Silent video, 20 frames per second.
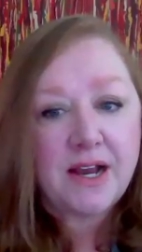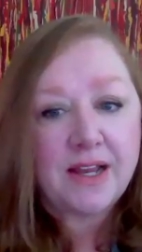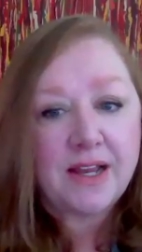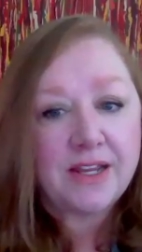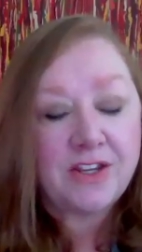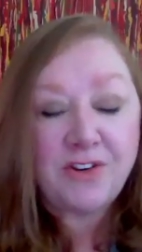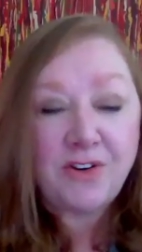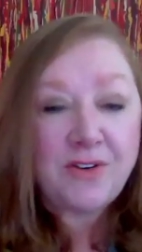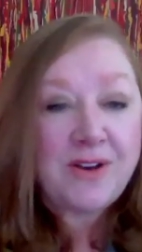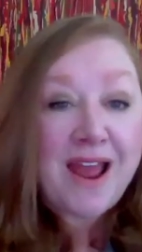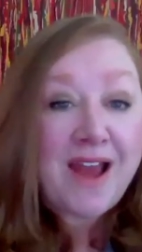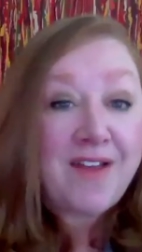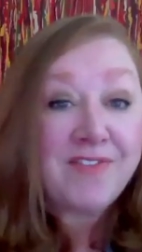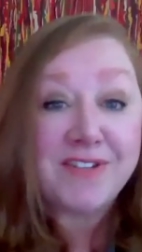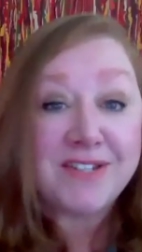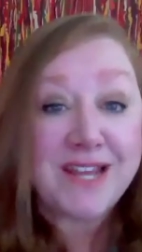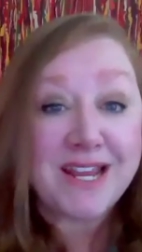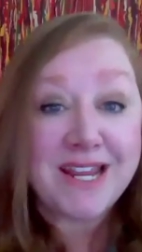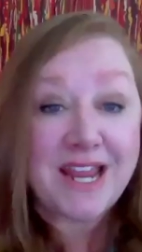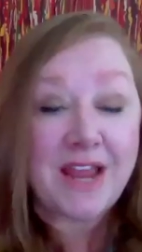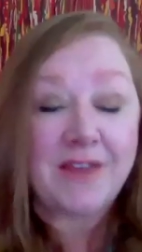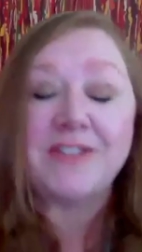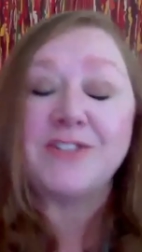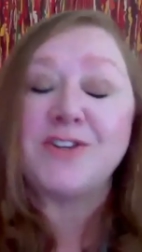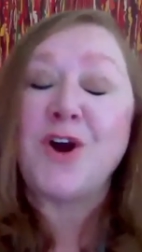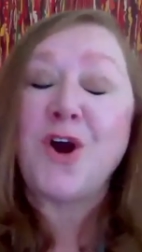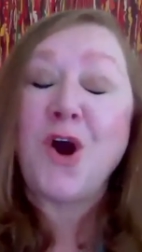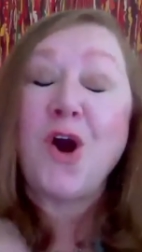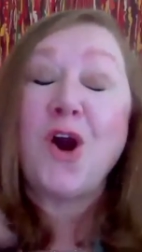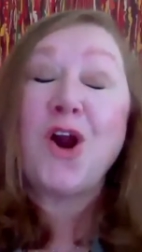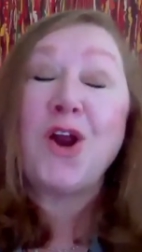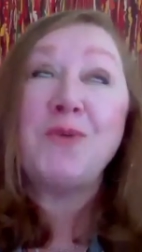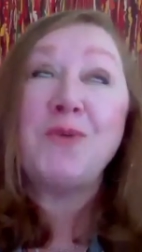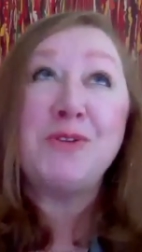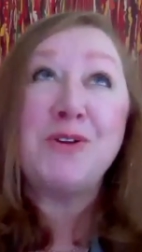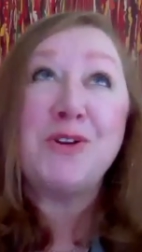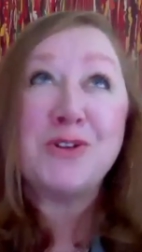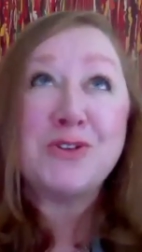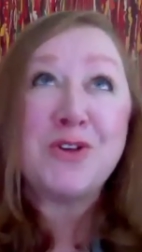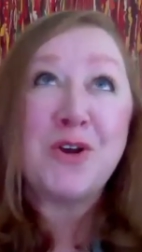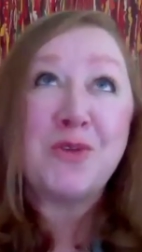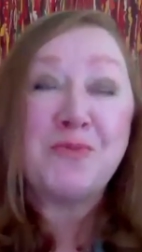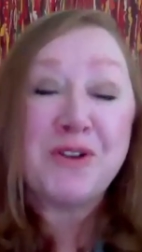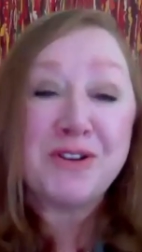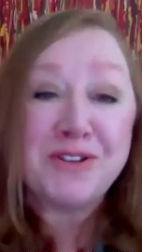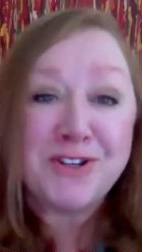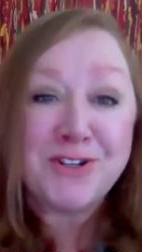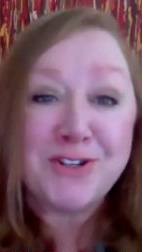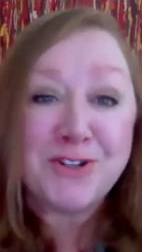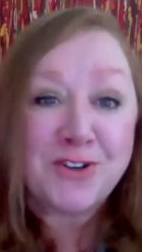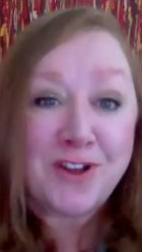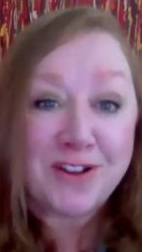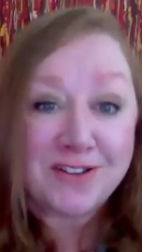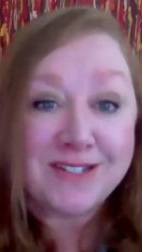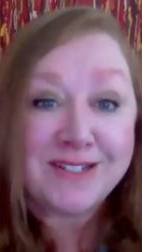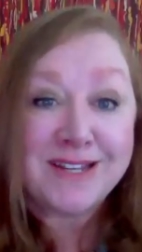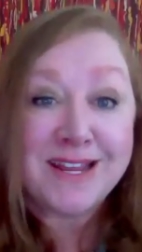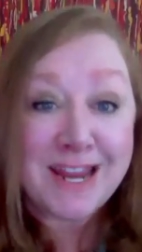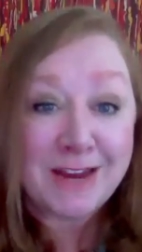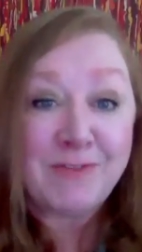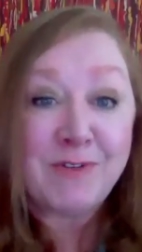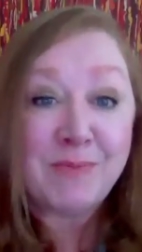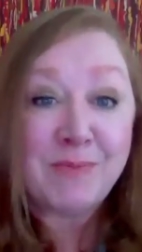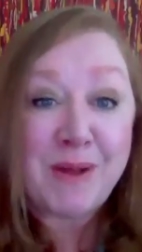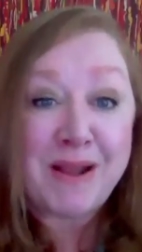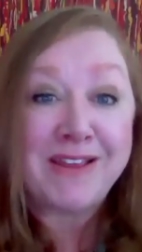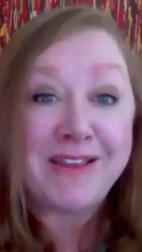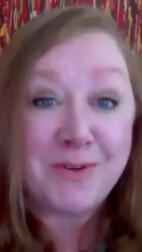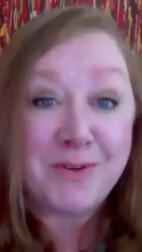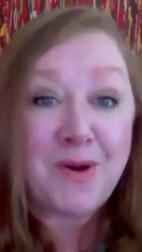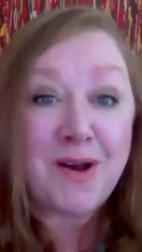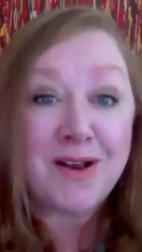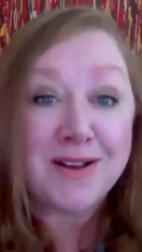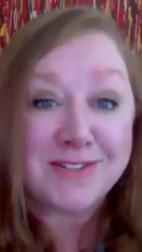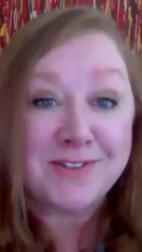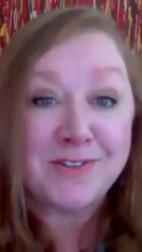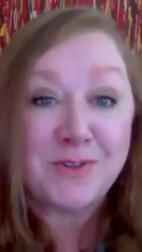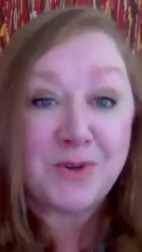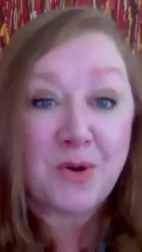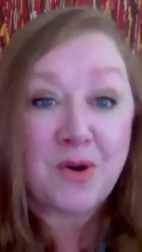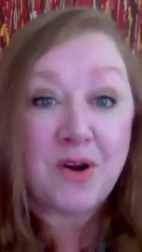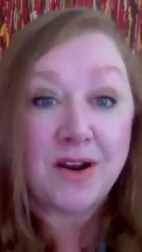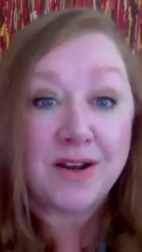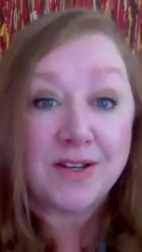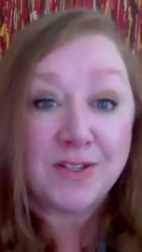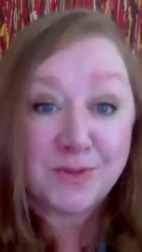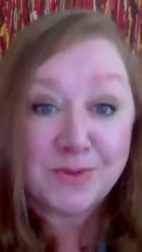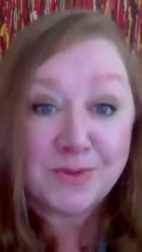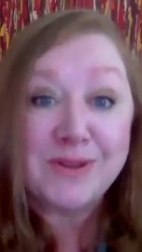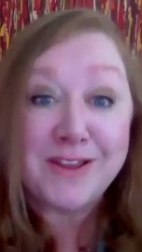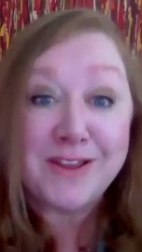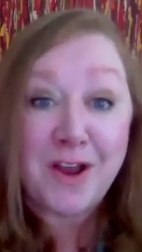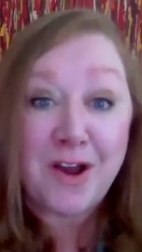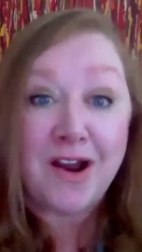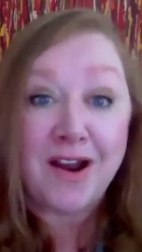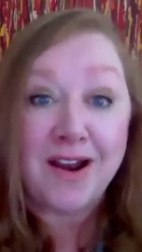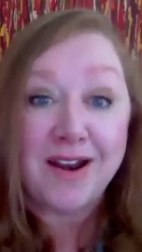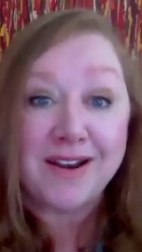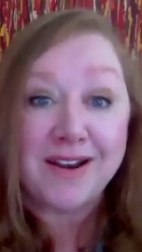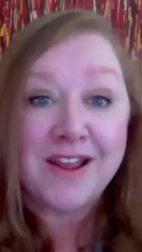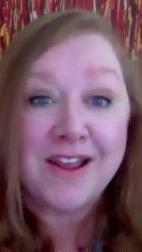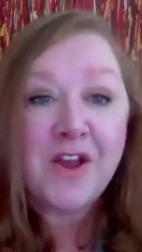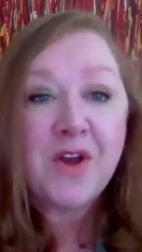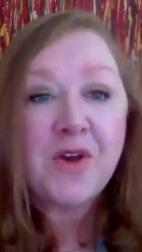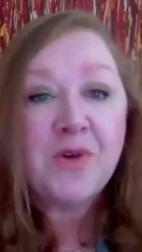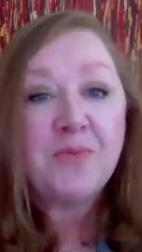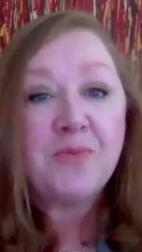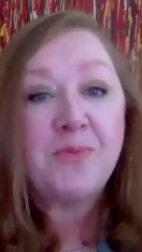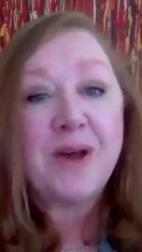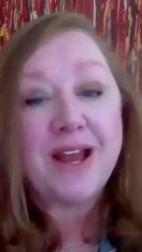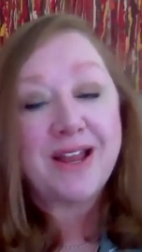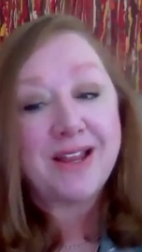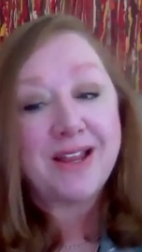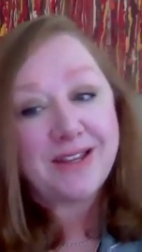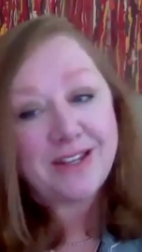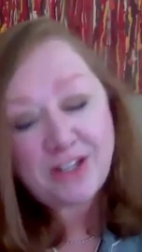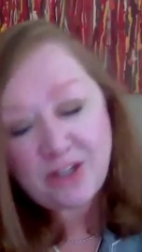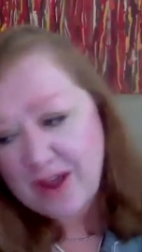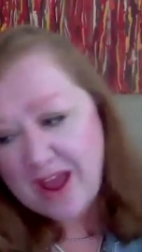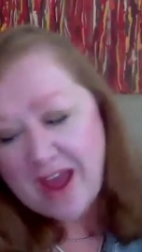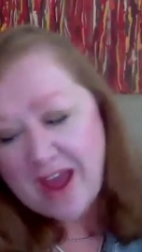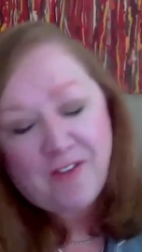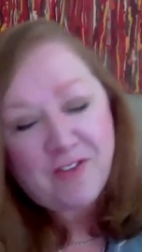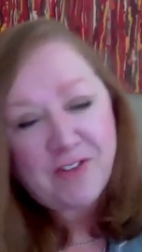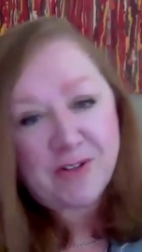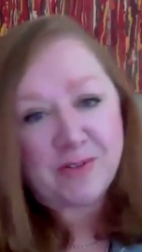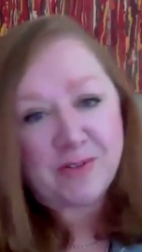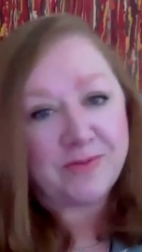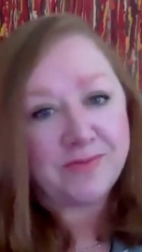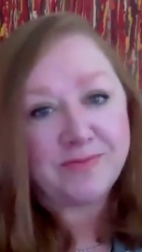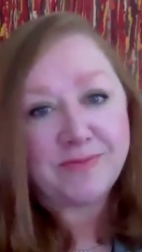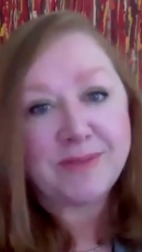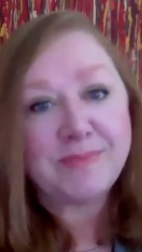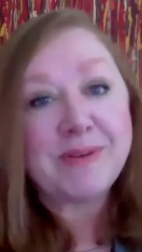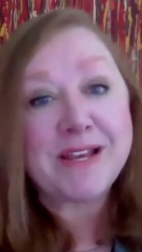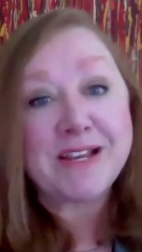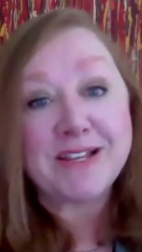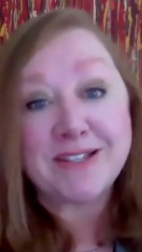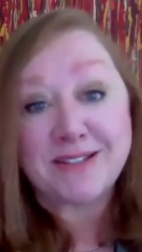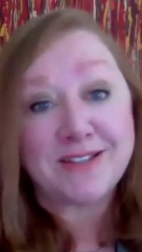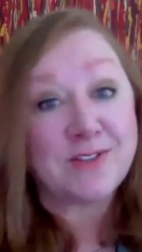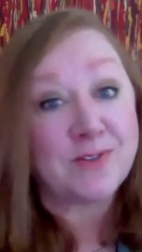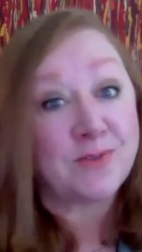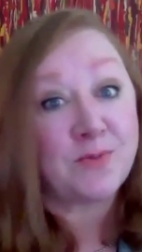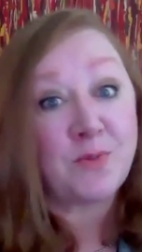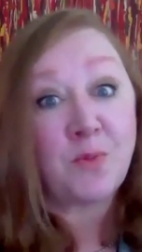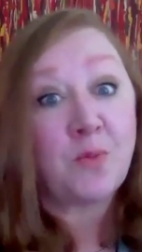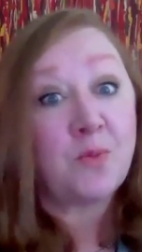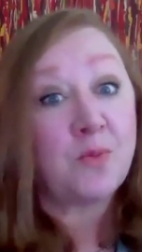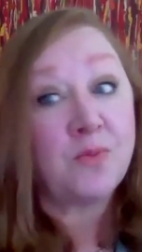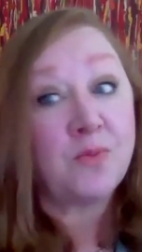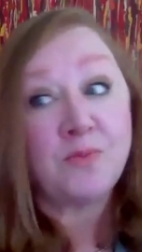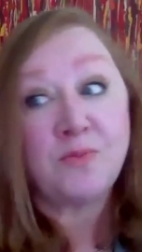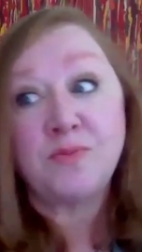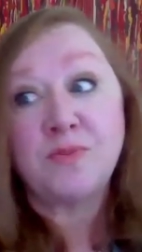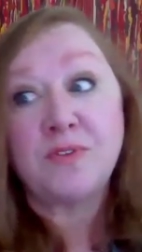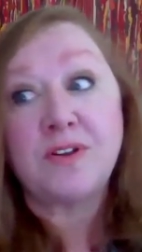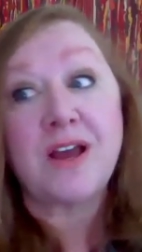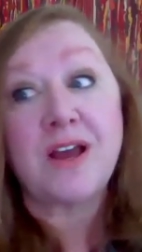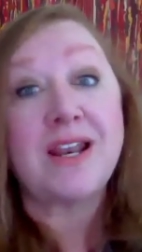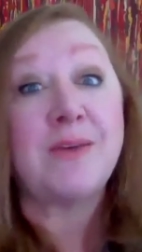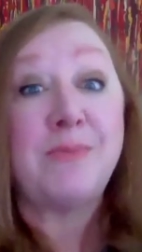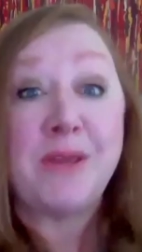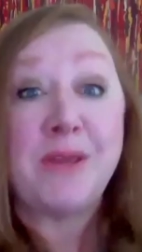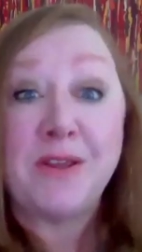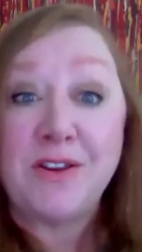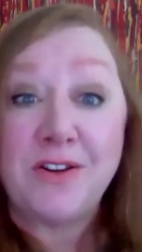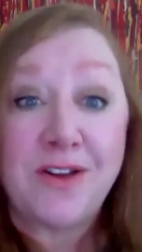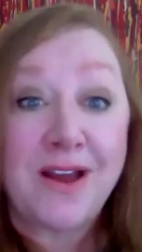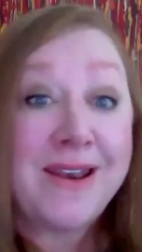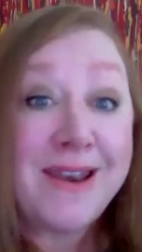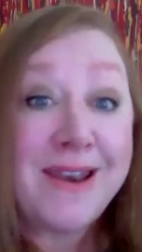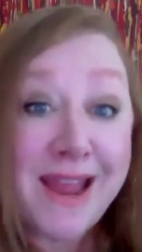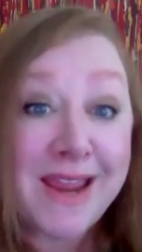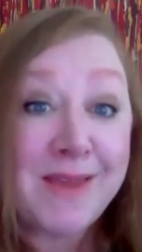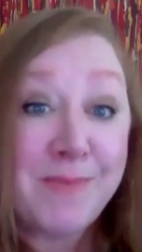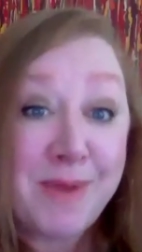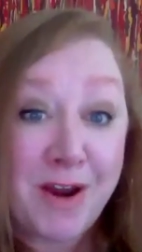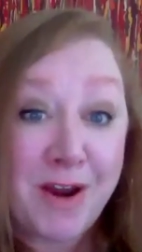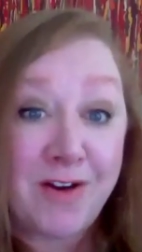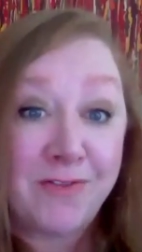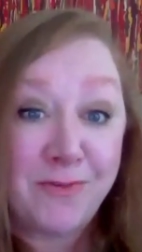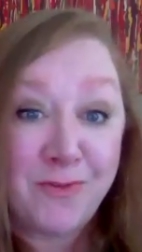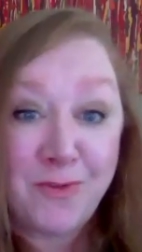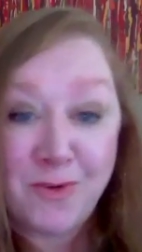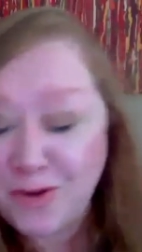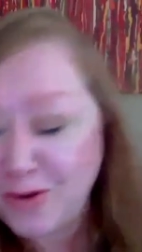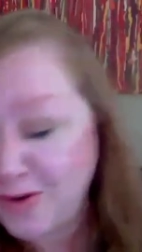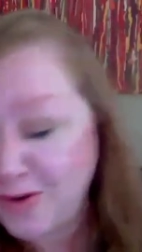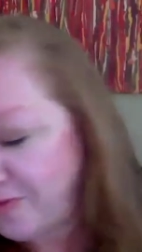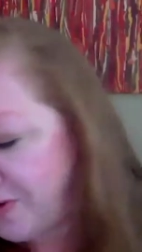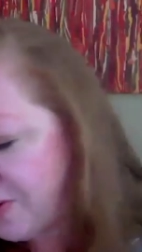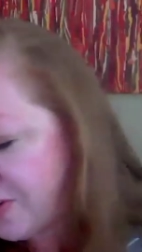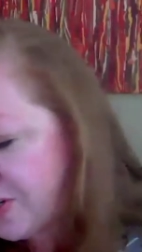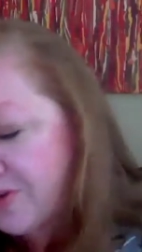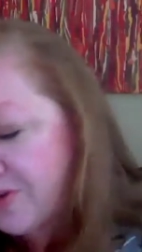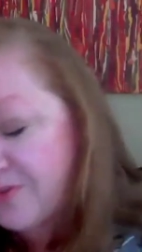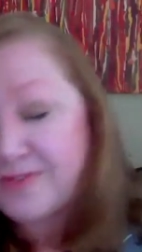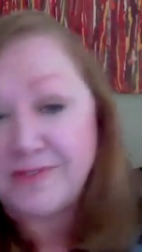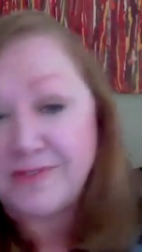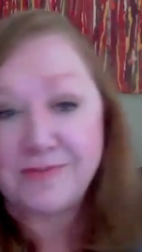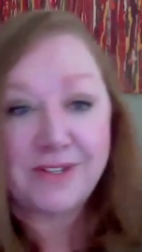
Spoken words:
You don't have to take, it's hard when you're a sole practitioner not to take every penny that walks in the door. It's really hard, but you have to because it's going to be a nightmare for you if you don't.